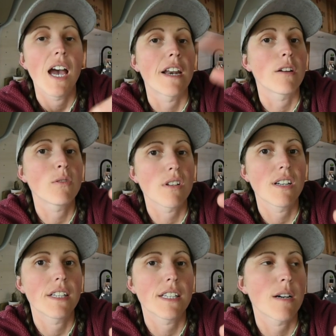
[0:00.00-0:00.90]
And I'll also
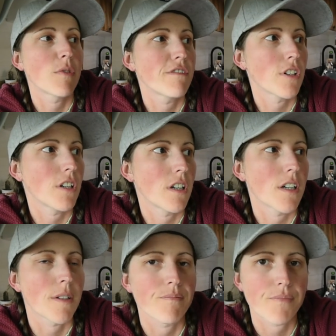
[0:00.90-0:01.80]
link down. We've got
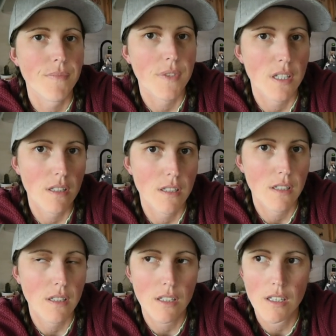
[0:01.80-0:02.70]
a
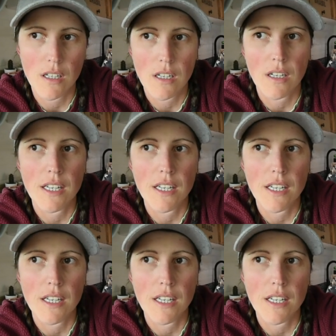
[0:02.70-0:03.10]
uh,